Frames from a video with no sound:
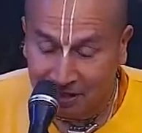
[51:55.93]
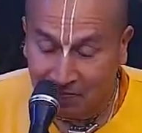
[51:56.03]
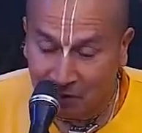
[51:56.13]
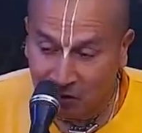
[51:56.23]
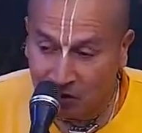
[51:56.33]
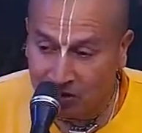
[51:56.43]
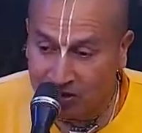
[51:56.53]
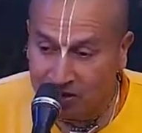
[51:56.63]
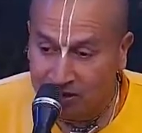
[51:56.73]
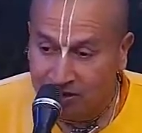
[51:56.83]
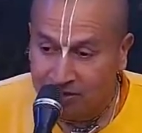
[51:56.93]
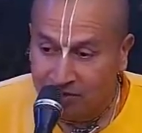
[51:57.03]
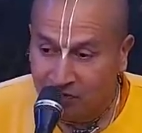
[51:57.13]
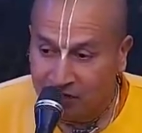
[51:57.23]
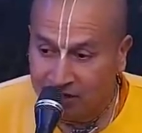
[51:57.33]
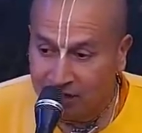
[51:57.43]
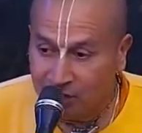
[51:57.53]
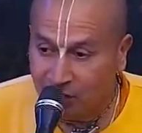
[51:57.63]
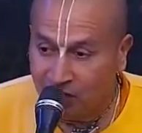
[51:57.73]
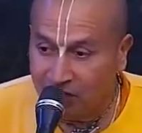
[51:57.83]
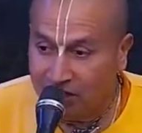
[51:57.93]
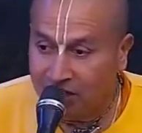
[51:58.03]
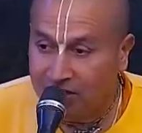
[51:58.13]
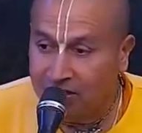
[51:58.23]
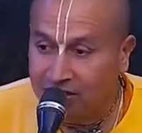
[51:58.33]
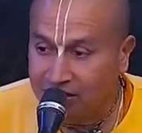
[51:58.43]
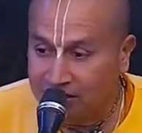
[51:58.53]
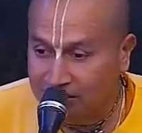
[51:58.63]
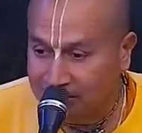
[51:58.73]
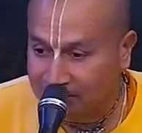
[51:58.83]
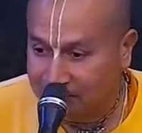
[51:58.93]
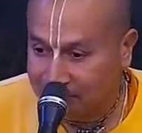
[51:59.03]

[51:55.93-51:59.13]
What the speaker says: And because we tend to forget this,